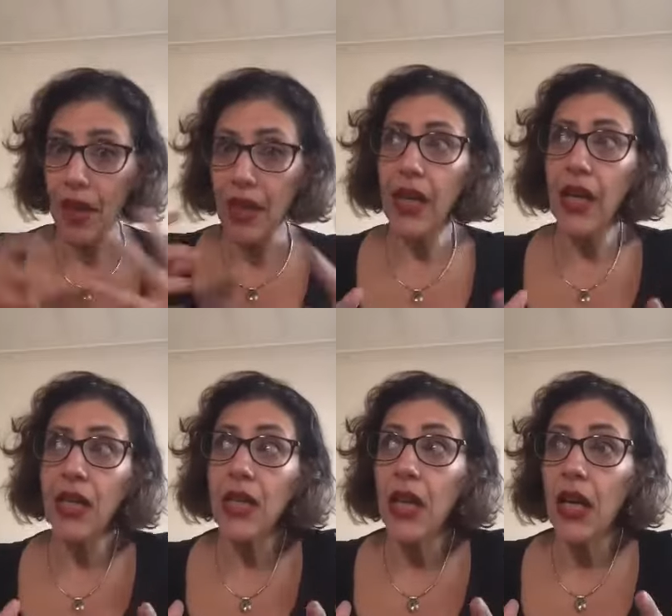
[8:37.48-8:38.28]

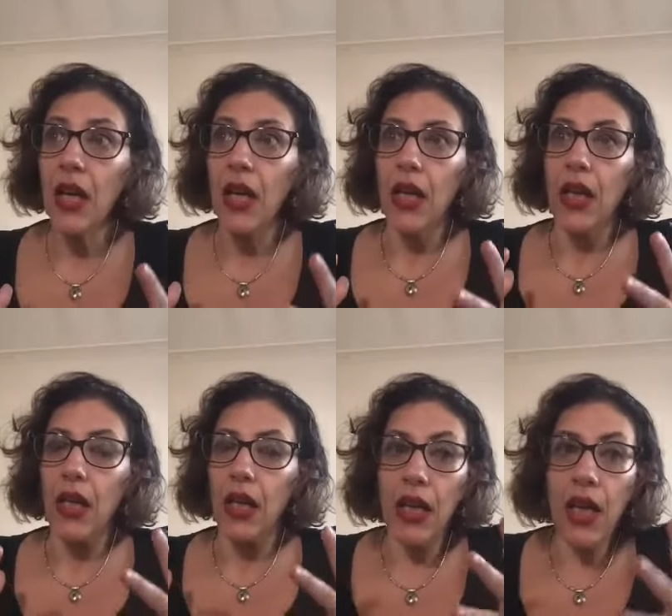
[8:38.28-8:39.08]
that
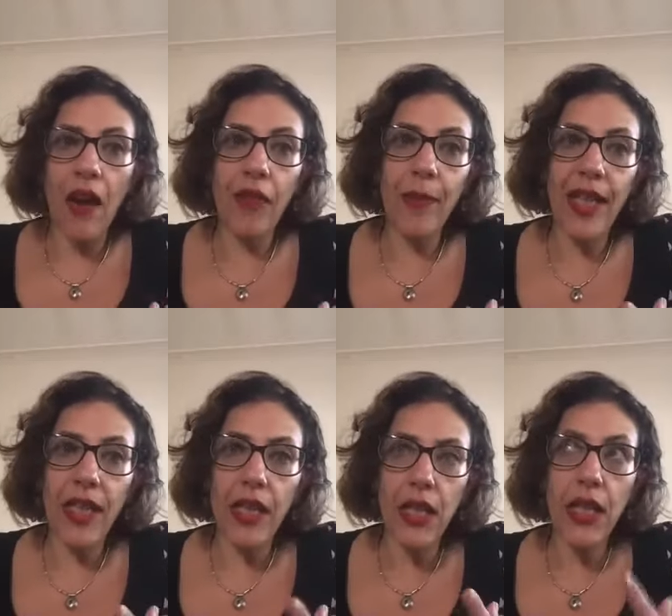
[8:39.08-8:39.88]

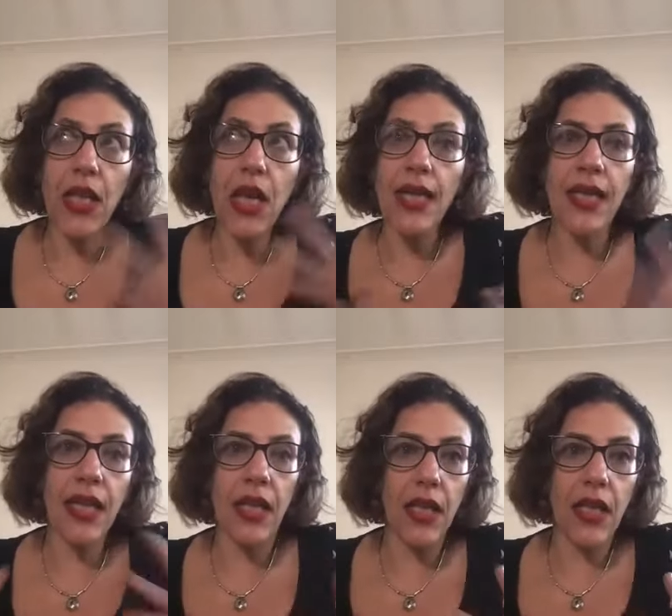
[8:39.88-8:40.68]
government
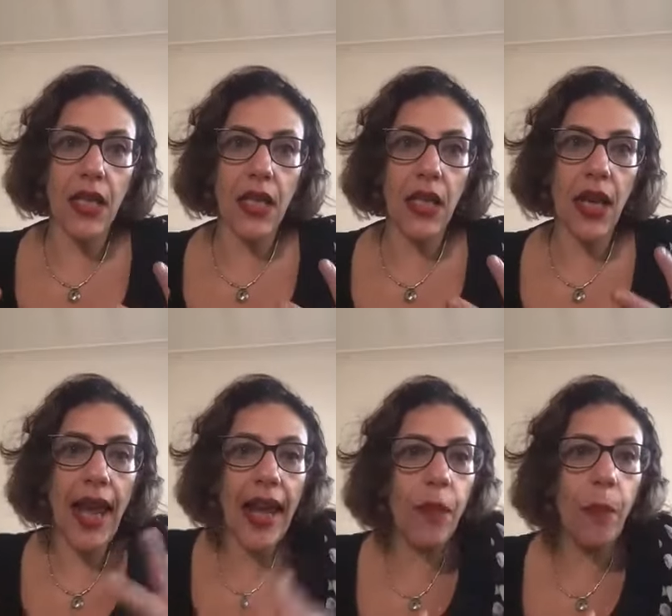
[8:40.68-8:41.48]
doesn't
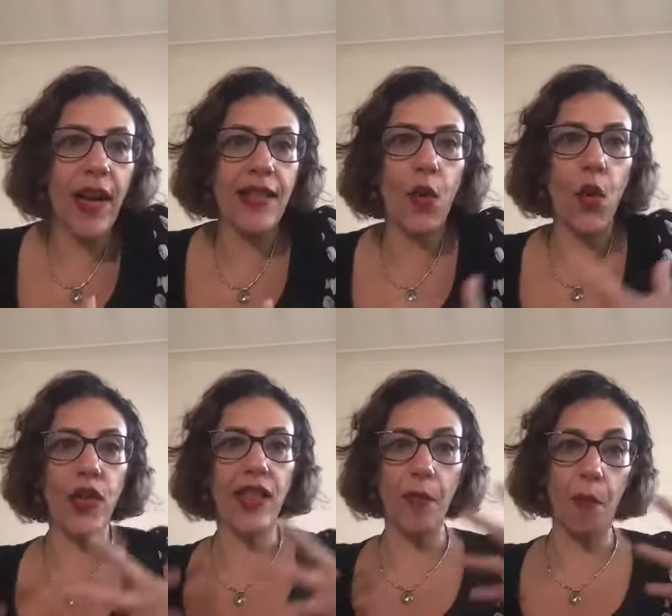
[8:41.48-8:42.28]
help us or
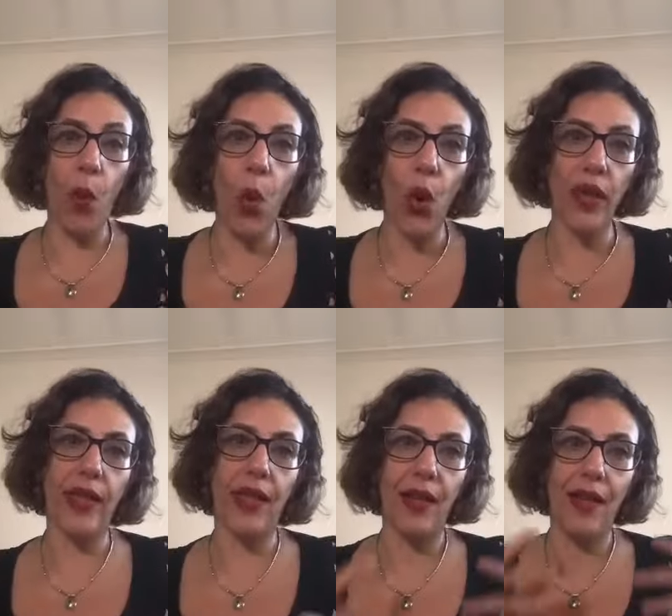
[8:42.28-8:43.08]
support